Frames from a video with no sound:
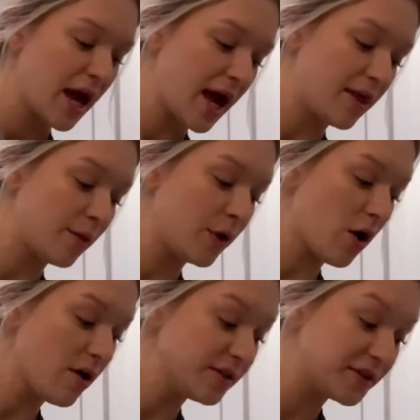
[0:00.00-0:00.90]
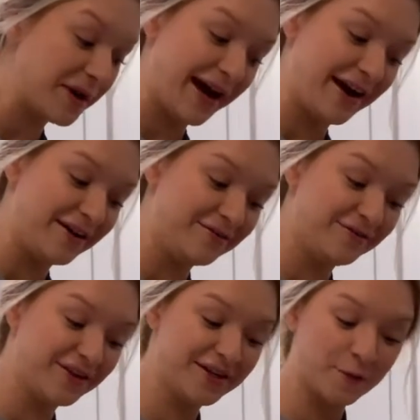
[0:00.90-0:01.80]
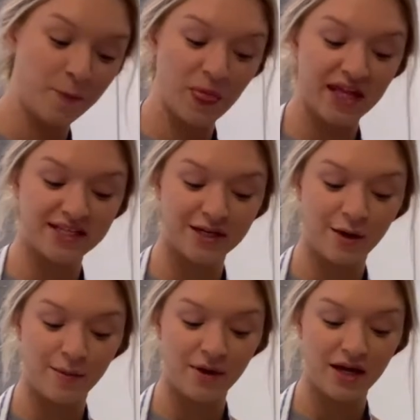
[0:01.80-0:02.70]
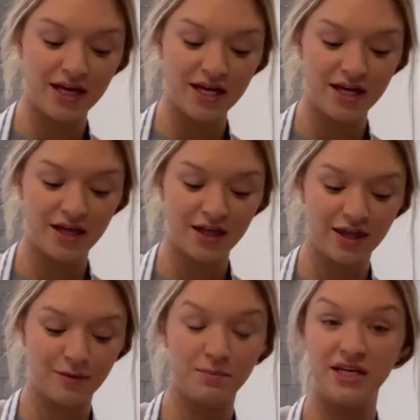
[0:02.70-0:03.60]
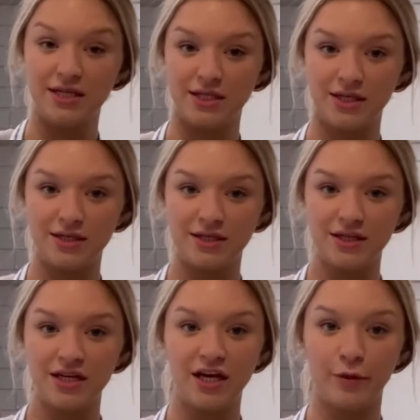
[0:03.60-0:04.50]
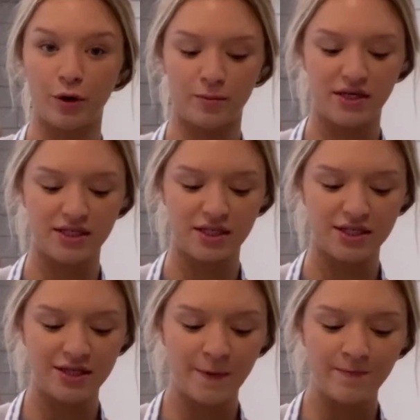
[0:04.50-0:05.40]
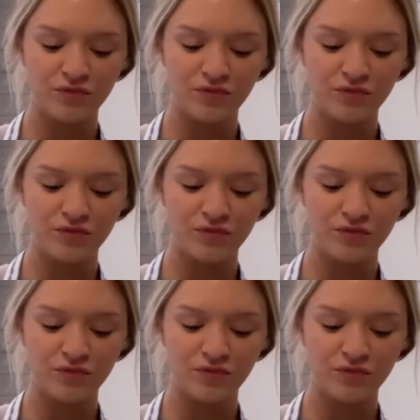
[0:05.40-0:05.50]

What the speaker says: And then we also have some Heath bar pieces.